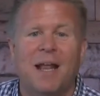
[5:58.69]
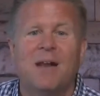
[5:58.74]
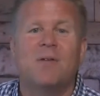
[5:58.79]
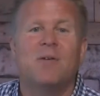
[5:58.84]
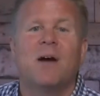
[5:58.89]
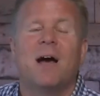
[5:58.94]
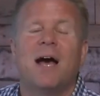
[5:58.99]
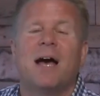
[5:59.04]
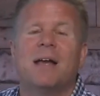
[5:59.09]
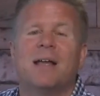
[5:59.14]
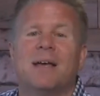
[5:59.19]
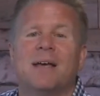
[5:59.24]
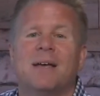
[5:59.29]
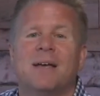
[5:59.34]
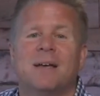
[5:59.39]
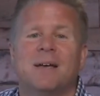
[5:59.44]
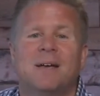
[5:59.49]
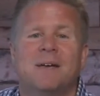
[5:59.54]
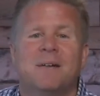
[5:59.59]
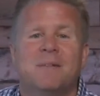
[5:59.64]
I don't know how
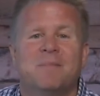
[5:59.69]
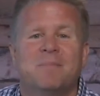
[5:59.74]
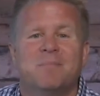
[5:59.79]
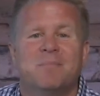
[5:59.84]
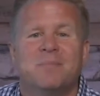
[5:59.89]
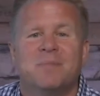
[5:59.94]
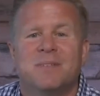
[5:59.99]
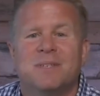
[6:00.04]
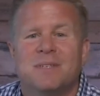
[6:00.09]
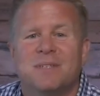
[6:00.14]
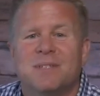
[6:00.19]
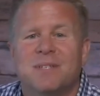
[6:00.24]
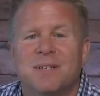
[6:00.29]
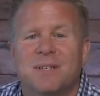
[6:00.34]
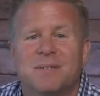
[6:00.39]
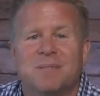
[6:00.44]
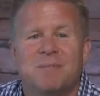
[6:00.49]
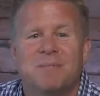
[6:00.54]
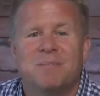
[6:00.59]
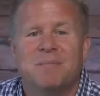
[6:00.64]

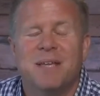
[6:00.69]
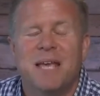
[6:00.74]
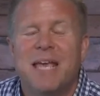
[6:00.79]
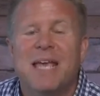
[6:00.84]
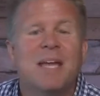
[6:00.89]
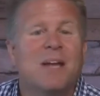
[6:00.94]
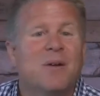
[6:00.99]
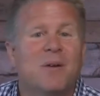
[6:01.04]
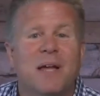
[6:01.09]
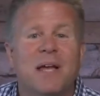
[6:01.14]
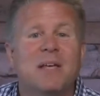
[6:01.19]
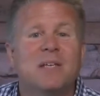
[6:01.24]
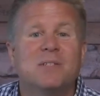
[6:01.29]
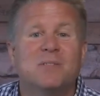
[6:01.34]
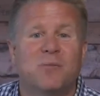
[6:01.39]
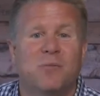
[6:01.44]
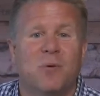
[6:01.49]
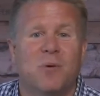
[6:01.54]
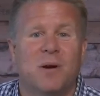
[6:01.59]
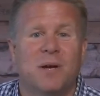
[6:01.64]
to hear
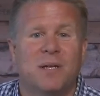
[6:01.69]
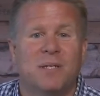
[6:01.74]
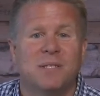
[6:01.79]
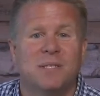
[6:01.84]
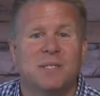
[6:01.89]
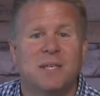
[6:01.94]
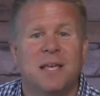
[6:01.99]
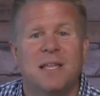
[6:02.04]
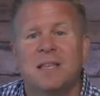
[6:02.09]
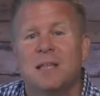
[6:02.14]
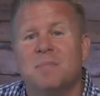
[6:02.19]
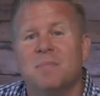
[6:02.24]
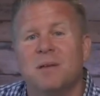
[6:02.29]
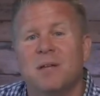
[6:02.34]
His voice in the